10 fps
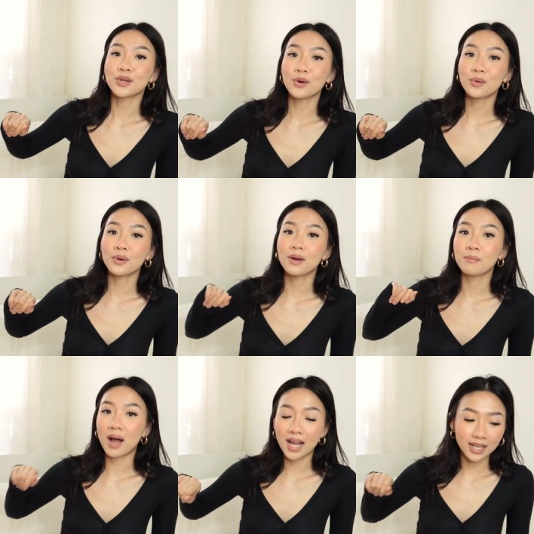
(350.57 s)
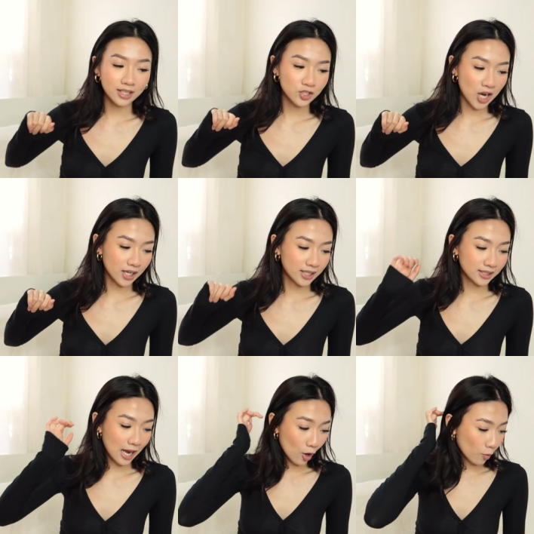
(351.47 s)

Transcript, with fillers: So my jackets, I